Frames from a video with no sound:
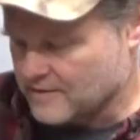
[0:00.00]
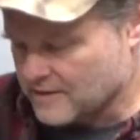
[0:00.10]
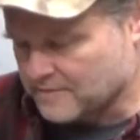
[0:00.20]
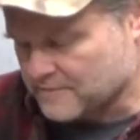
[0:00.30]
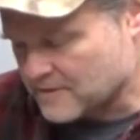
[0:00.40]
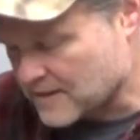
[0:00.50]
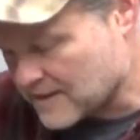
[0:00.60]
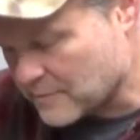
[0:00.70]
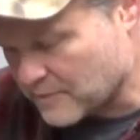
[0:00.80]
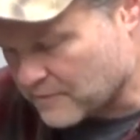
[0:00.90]
I've tried
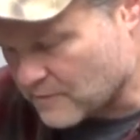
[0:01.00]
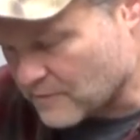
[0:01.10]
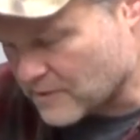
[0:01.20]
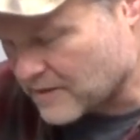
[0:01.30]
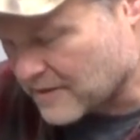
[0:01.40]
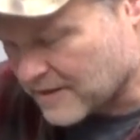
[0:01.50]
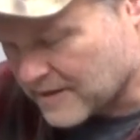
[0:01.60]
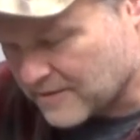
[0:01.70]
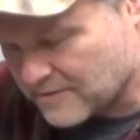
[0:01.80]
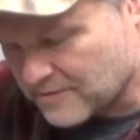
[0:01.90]
that before, and
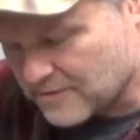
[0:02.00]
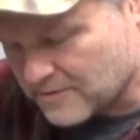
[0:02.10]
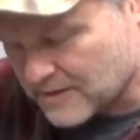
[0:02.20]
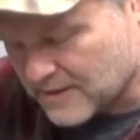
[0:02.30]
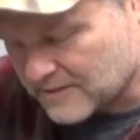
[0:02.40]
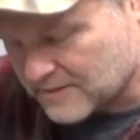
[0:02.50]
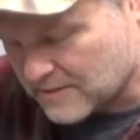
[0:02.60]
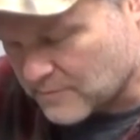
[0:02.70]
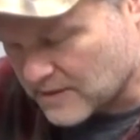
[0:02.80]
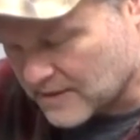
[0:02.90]
I don't know that it's going
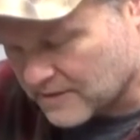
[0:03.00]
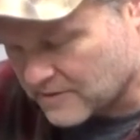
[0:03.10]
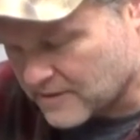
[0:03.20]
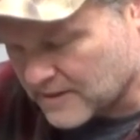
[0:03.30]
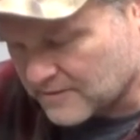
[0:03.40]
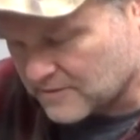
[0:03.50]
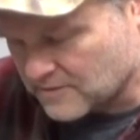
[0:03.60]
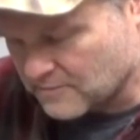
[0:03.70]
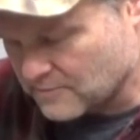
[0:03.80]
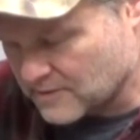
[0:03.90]
to be that great. So
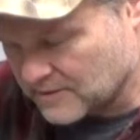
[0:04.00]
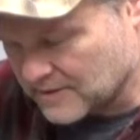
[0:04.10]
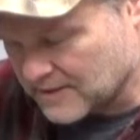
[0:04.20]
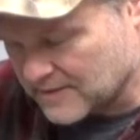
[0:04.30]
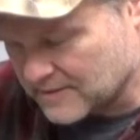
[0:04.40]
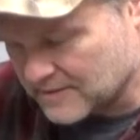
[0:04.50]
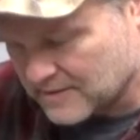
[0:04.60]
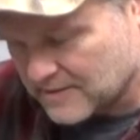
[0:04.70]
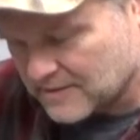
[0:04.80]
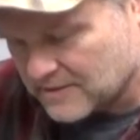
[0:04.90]
you really need
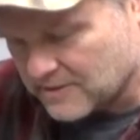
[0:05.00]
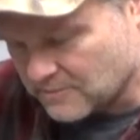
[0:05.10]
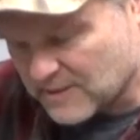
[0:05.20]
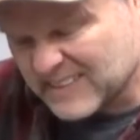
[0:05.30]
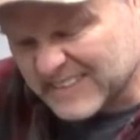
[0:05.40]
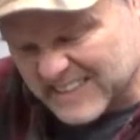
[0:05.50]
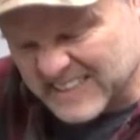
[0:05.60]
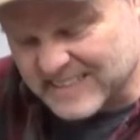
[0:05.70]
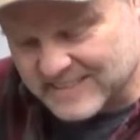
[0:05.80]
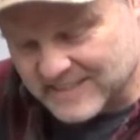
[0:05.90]

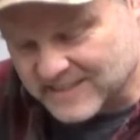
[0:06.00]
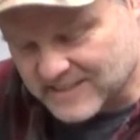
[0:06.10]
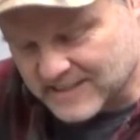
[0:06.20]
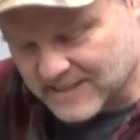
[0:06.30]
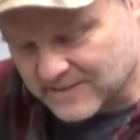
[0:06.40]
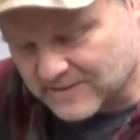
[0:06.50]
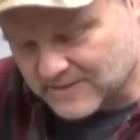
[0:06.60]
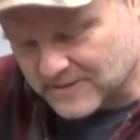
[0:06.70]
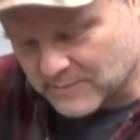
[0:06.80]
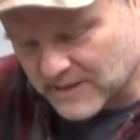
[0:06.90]
to cinch it down.
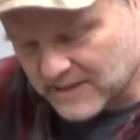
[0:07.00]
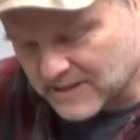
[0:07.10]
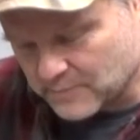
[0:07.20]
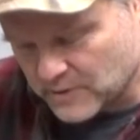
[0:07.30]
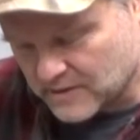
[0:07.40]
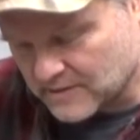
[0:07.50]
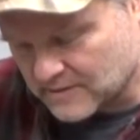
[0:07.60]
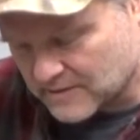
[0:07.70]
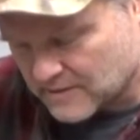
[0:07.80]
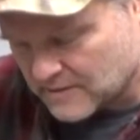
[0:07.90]
So I may need to put
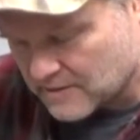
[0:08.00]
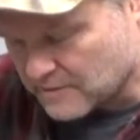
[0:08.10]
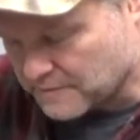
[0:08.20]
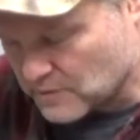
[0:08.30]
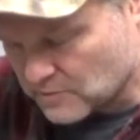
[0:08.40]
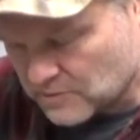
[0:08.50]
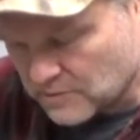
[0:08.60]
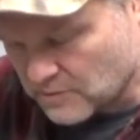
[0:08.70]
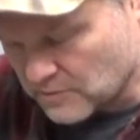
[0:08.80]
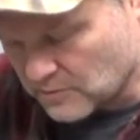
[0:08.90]
a few
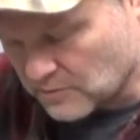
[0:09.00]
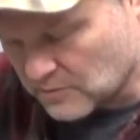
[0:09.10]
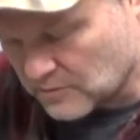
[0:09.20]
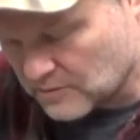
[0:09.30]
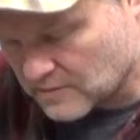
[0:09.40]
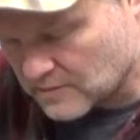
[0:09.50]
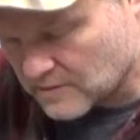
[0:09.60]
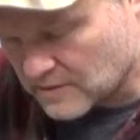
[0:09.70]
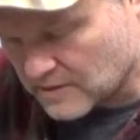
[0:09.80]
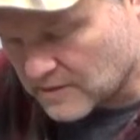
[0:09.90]

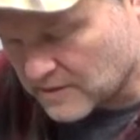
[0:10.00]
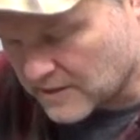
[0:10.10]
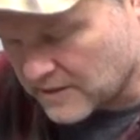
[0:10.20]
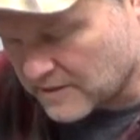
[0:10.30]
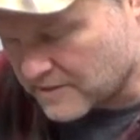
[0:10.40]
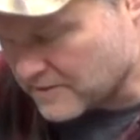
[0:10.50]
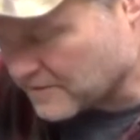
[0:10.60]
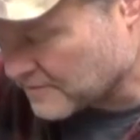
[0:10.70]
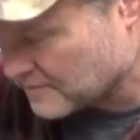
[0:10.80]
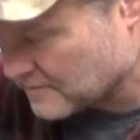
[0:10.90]
screws along here,